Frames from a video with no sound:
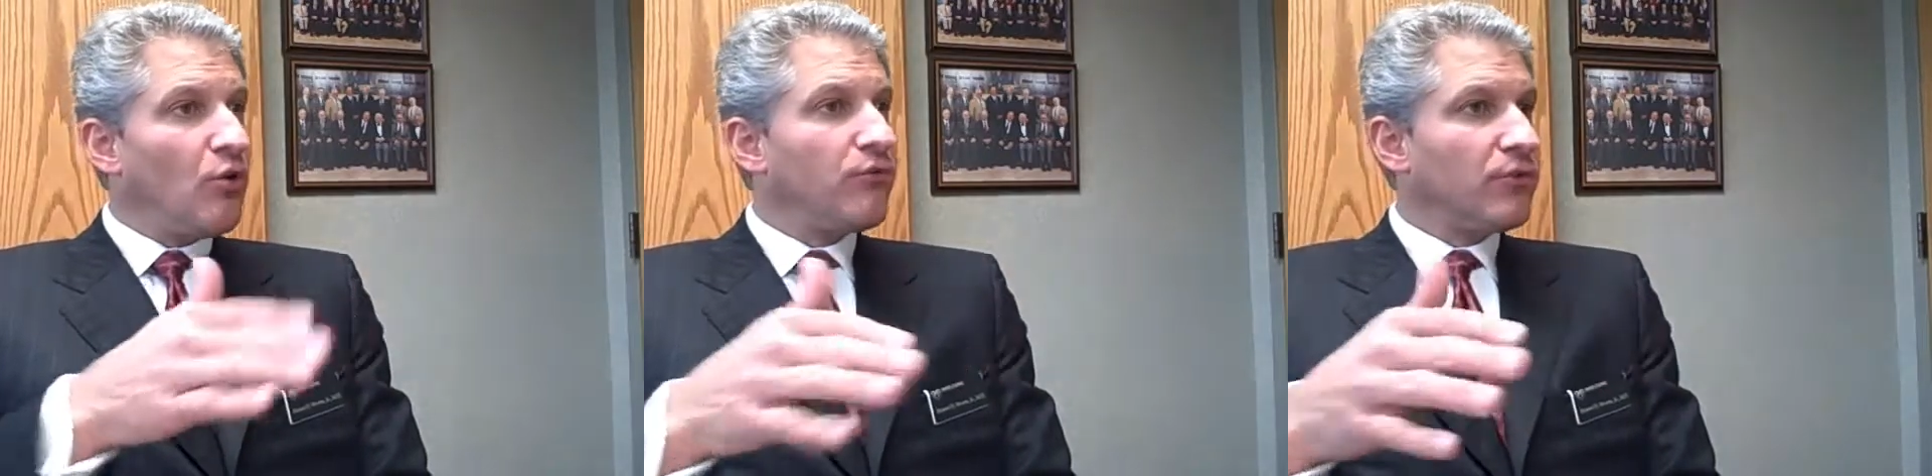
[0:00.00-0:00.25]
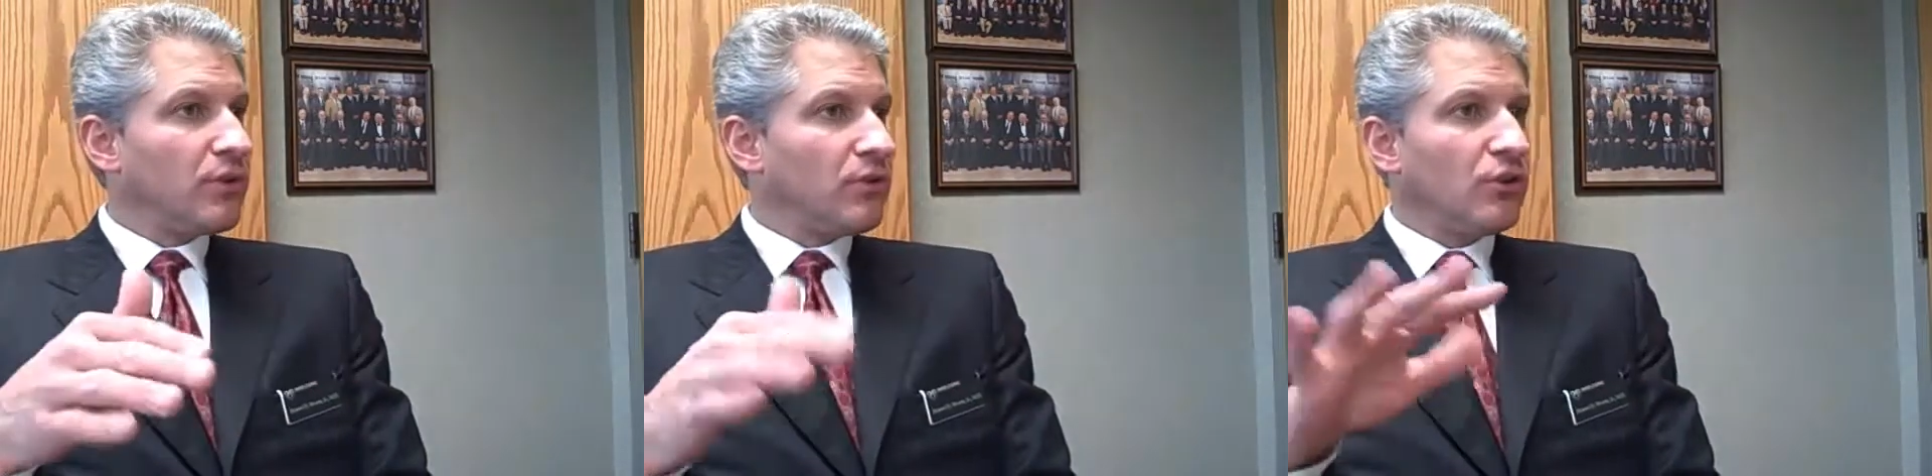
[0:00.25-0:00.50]

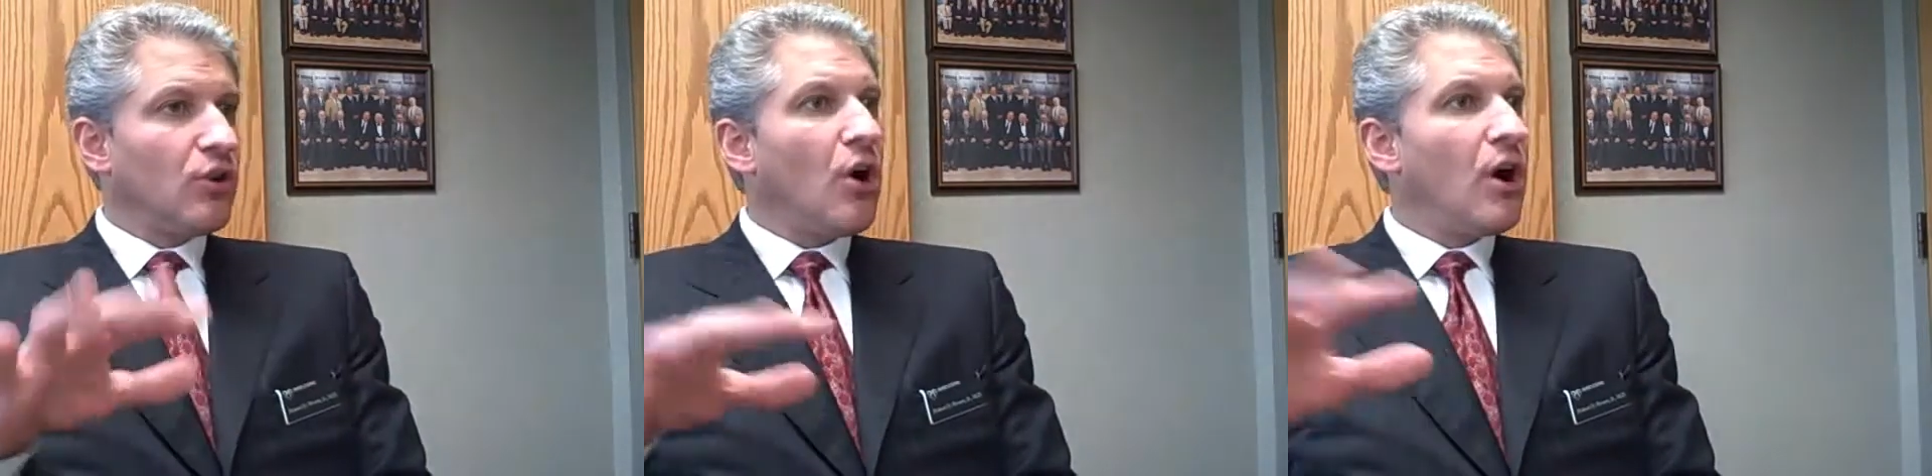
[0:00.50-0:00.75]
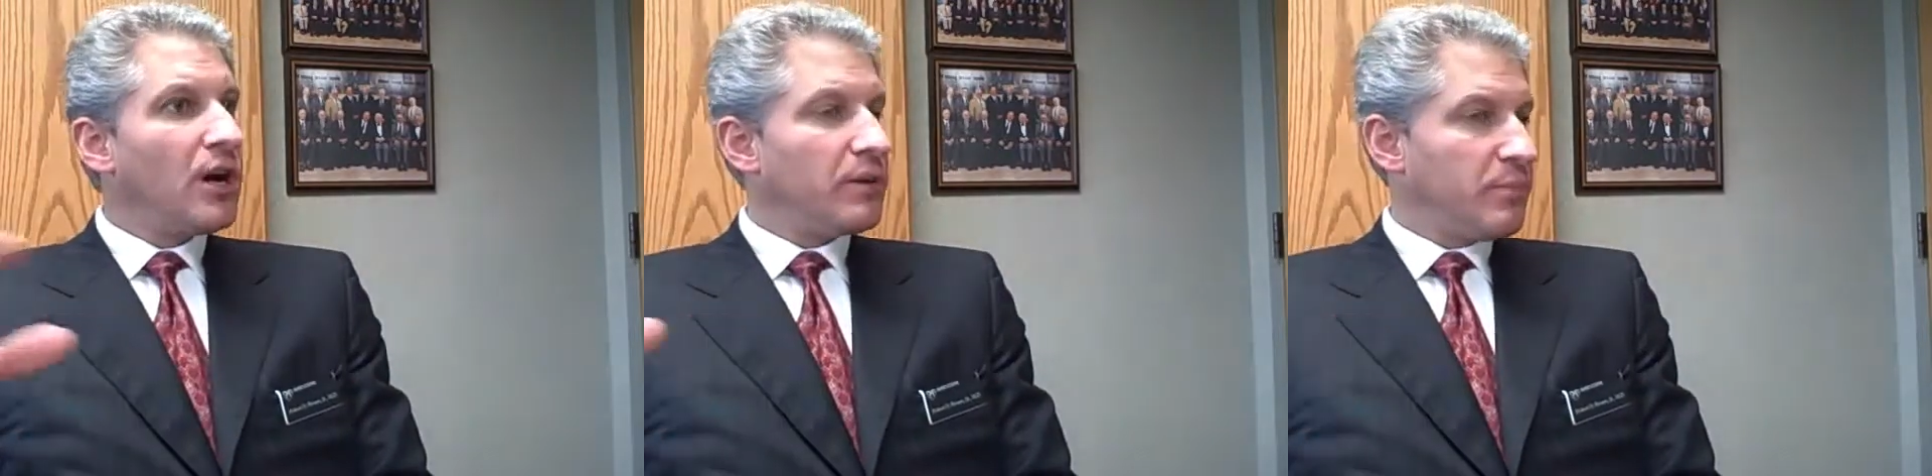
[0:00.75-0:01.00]
over a
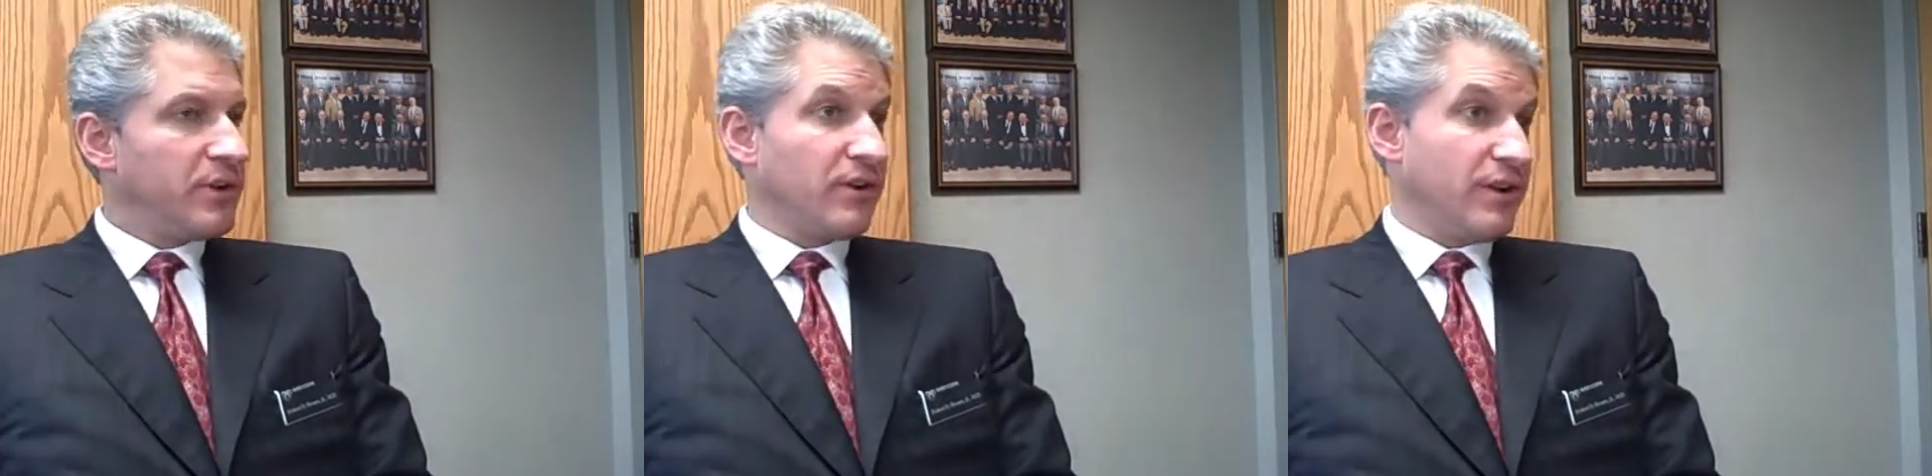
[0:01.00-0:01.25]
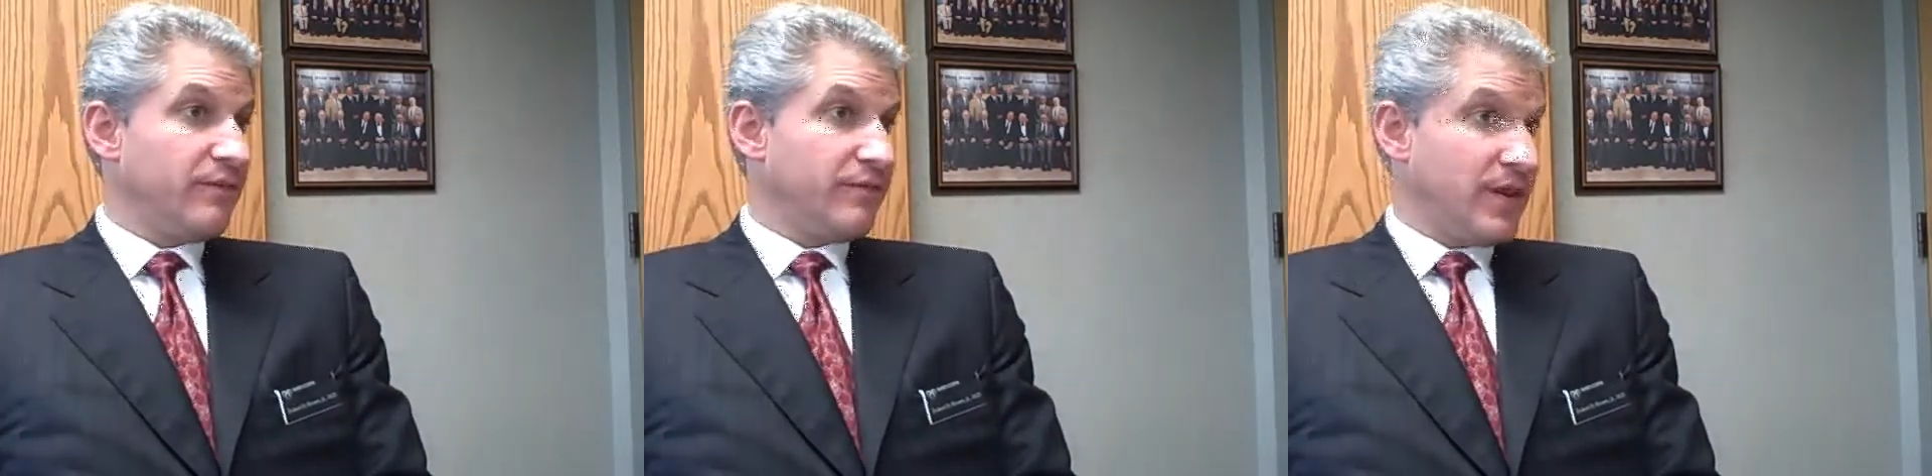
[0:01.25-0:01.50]
long
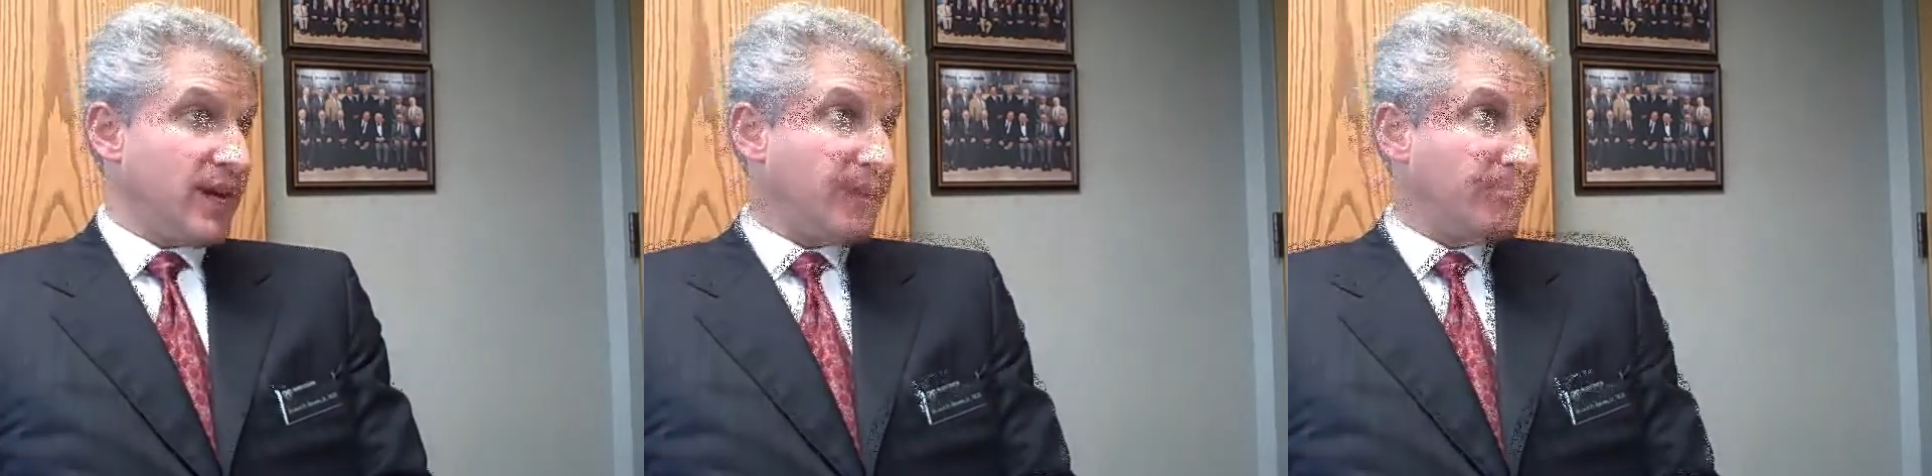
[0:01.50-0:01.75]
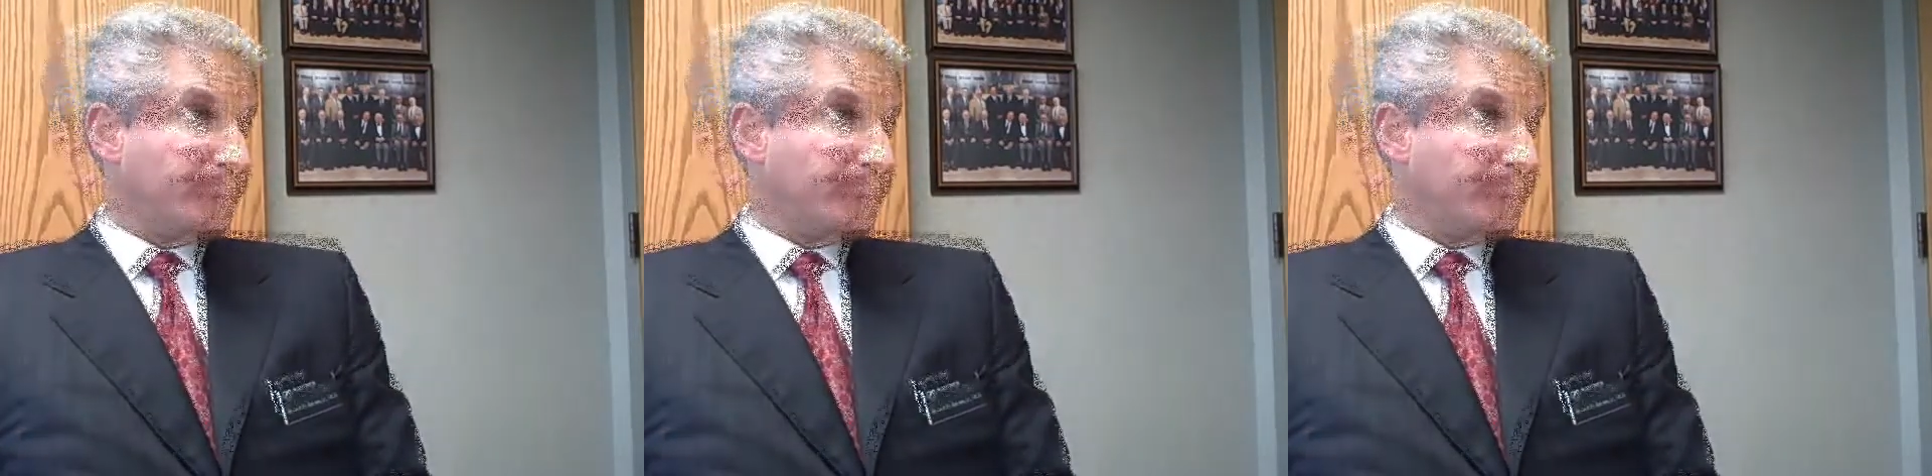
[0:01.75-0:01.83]
period of time.